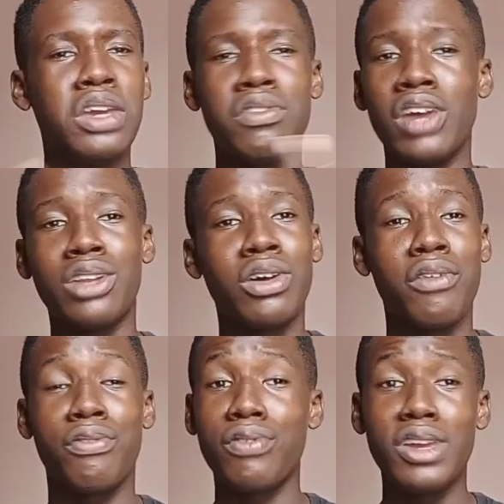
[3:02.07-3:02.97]
If you
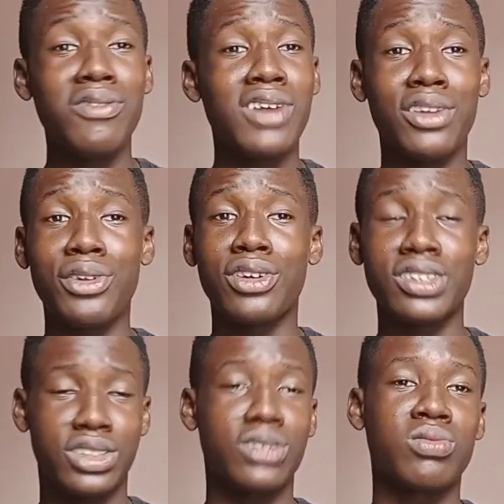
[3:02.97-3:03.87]
are not a
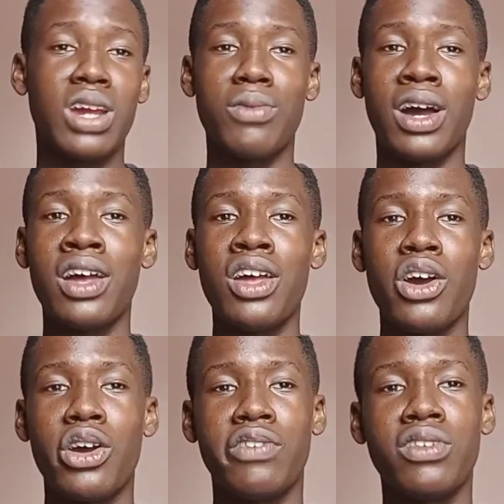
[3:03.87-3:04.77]
subscriber or
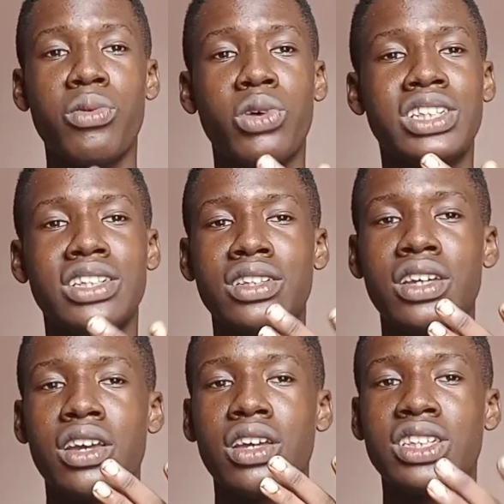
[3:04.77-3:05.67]
you've not been watching
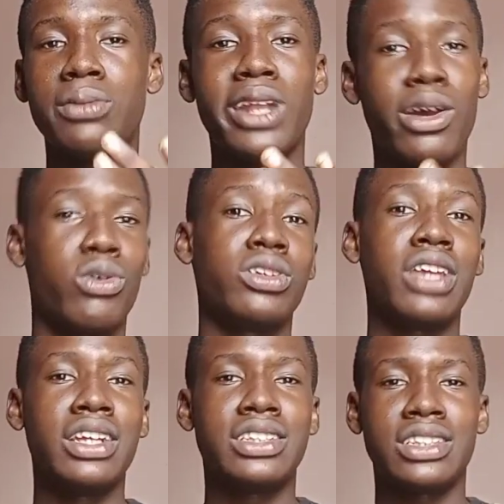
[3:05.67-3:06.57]
similar
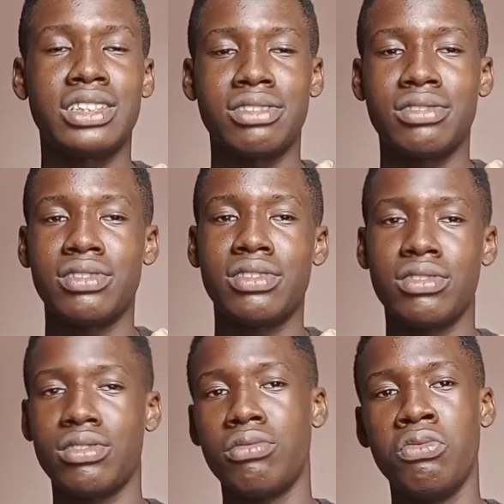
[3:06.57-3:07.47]
content,
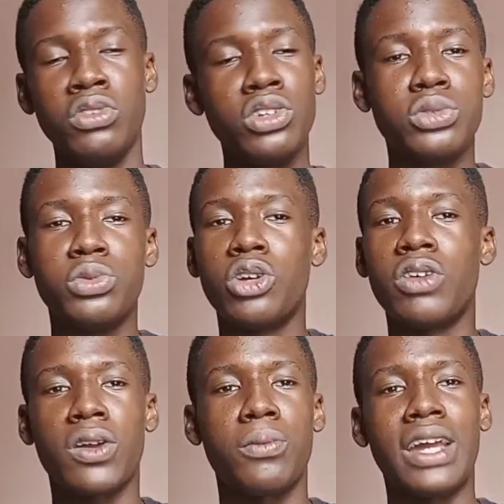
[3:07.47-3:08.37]
YouTube will not
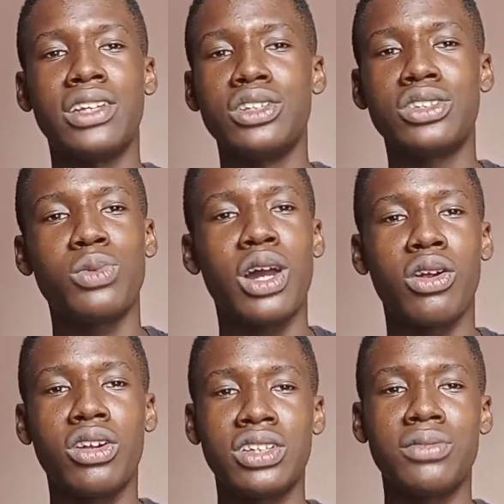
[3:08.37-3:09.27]
recommend the YouTube
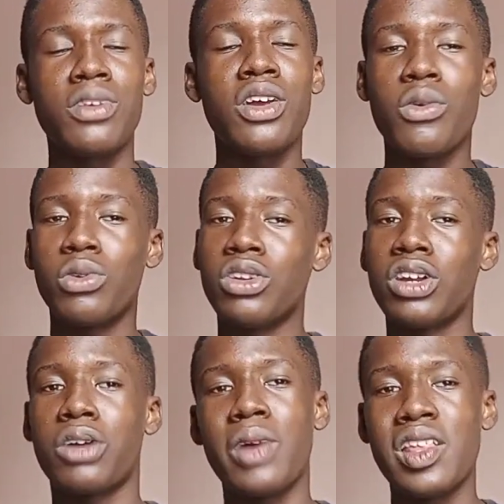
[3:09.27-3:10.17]
algorithm will not
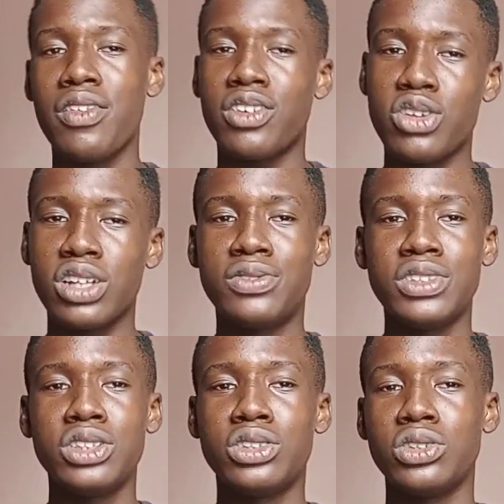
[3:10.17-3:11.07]
recommend such
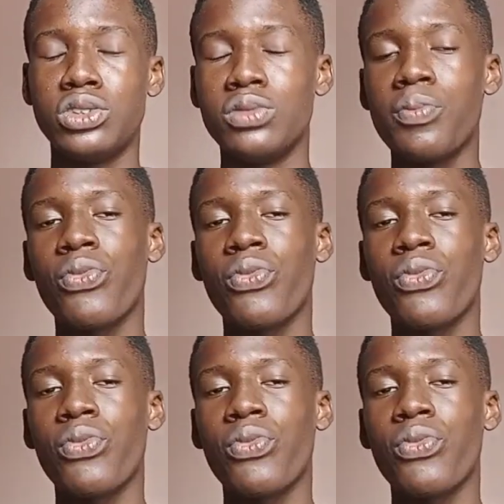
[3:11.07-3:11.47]
video to you.